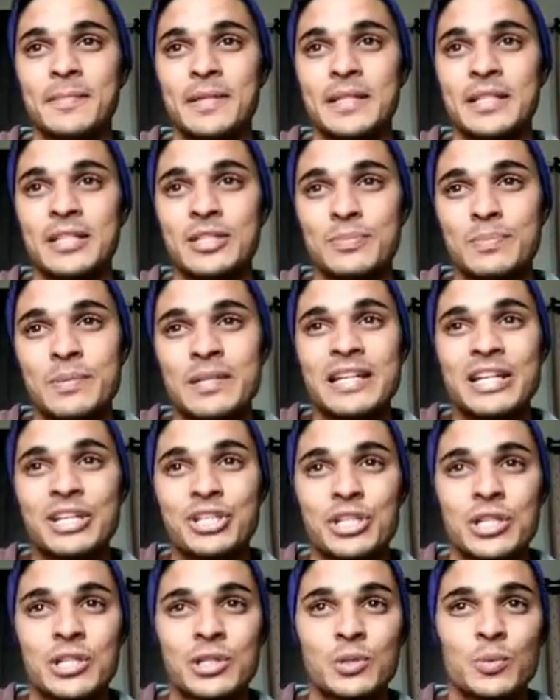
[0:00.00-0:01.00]

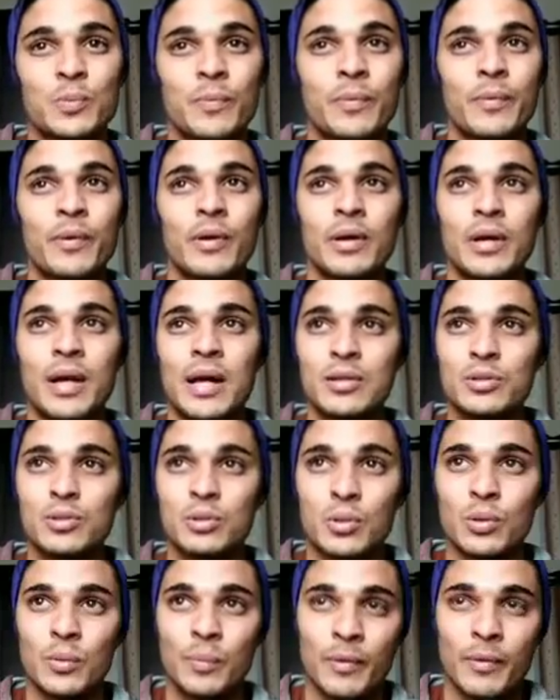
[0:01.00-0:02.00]
inspiration to
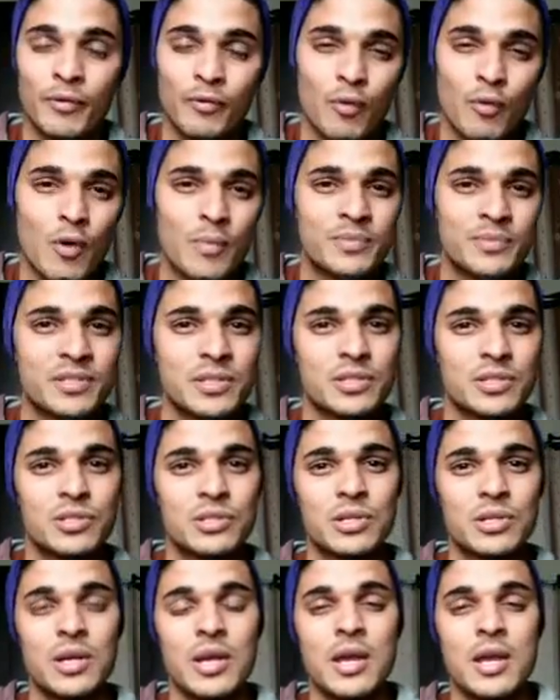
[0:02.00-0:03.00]
also perform
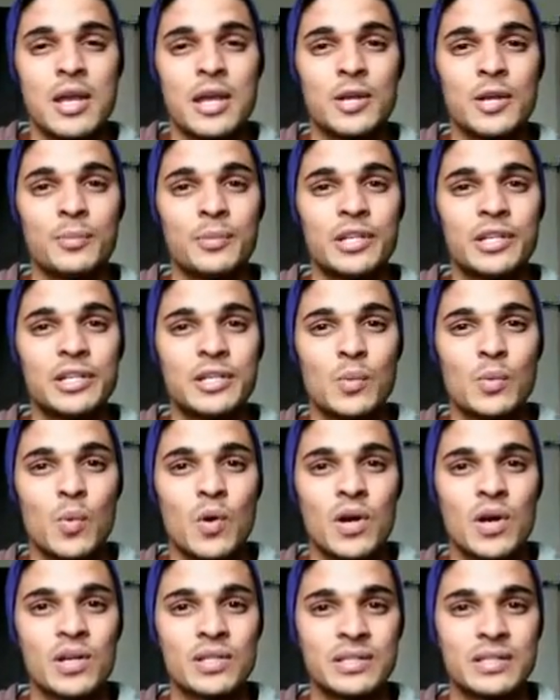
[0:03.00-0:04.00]
such humanity
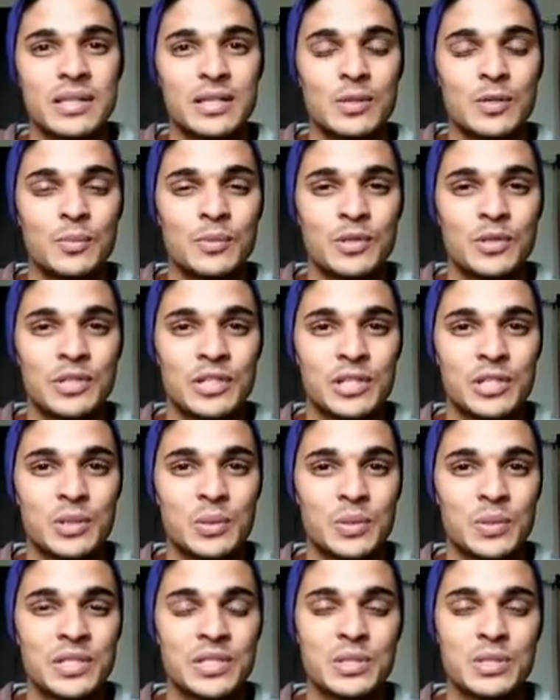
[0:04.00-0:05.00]
works and humanity
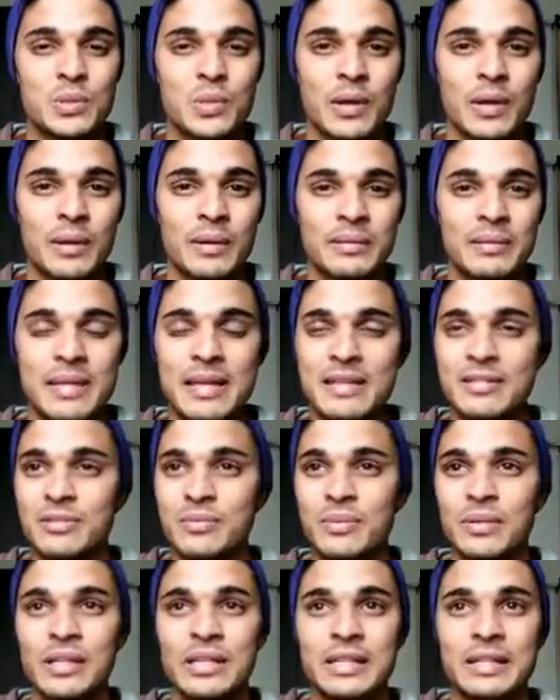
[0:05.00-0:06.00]
duties. So
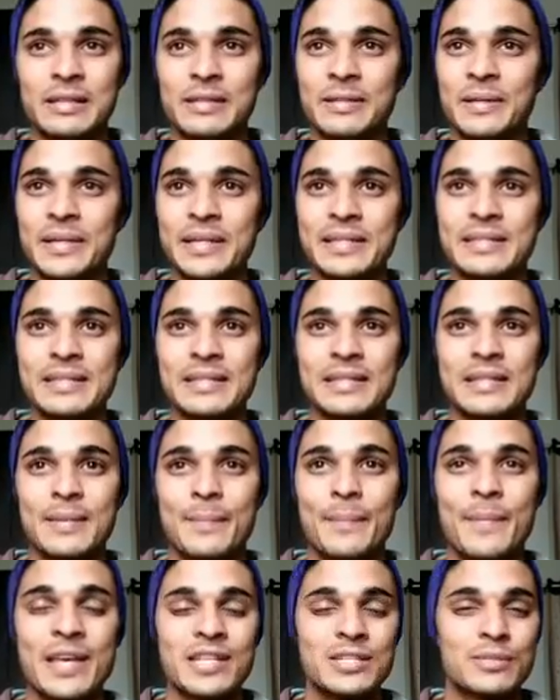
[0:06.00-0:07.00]
that's really, you can say, the
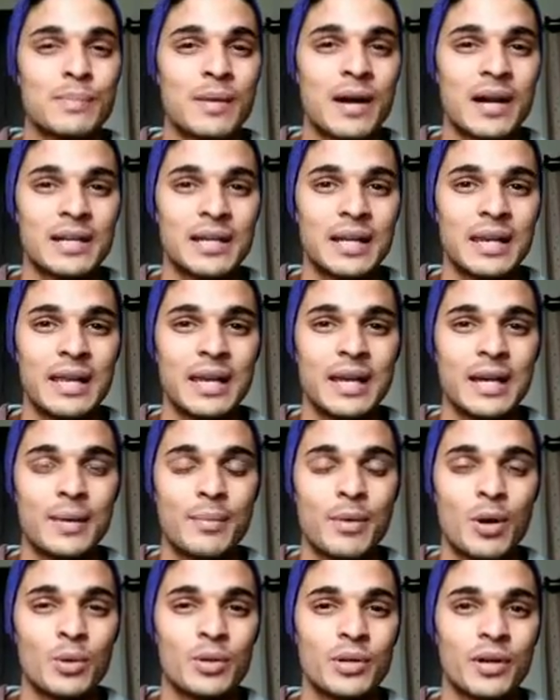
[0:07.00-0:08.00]
best part I like
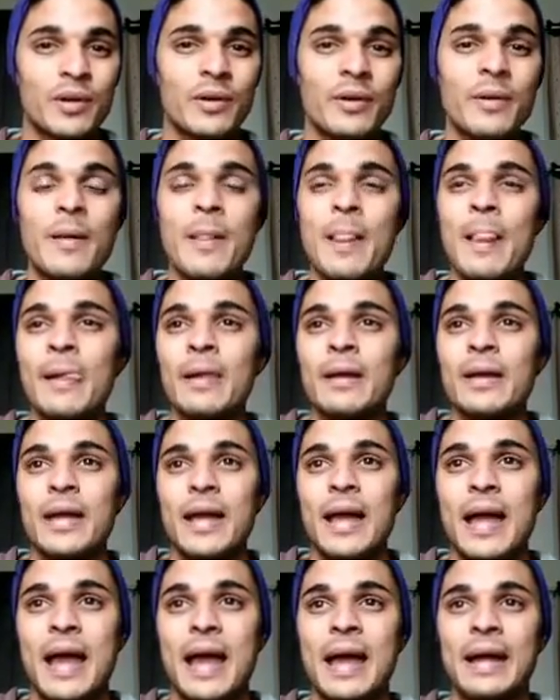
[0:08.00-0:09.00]
about her.
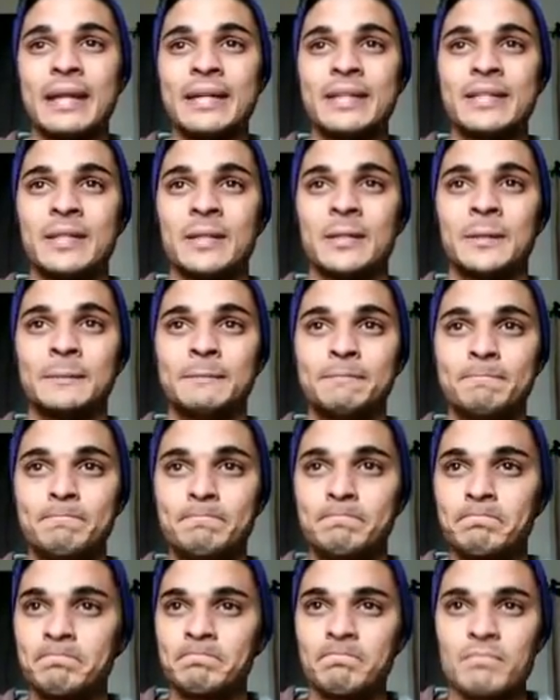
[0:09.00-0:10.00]

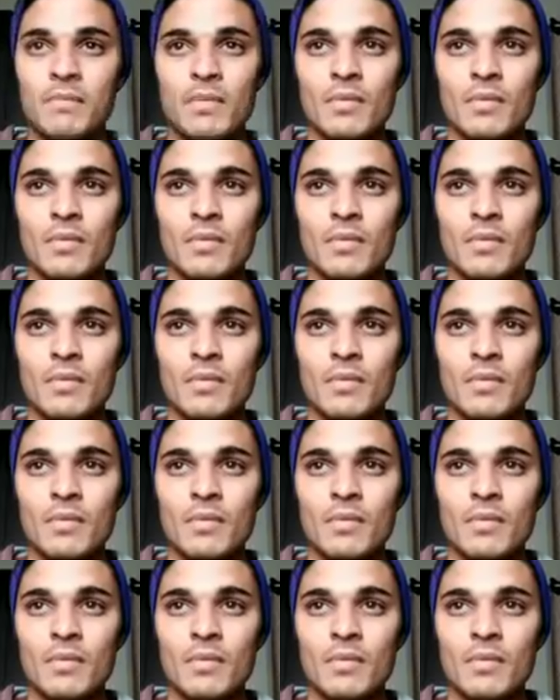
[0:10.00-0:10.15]
And